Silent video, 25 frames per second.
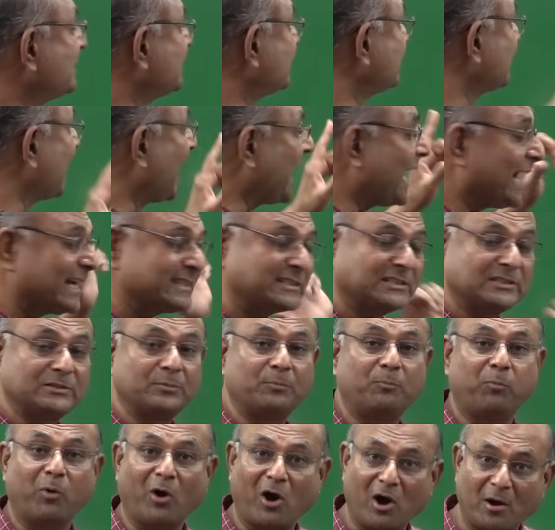charged
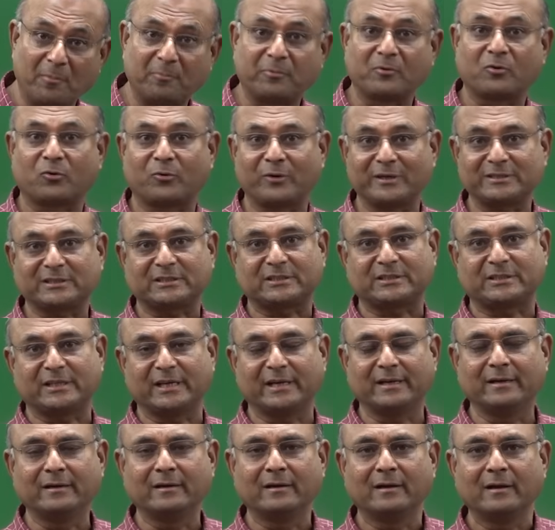bob
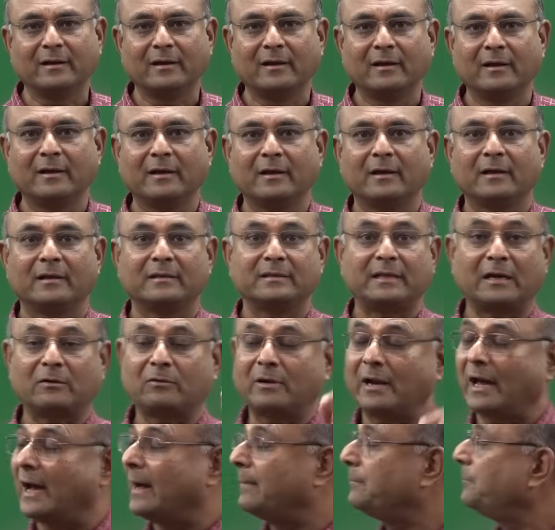question that
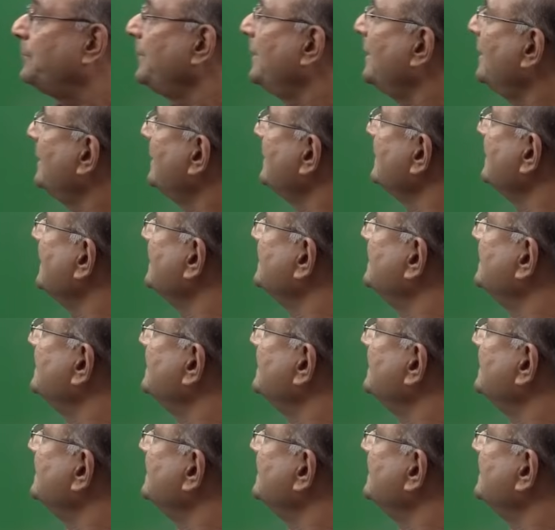appeared in the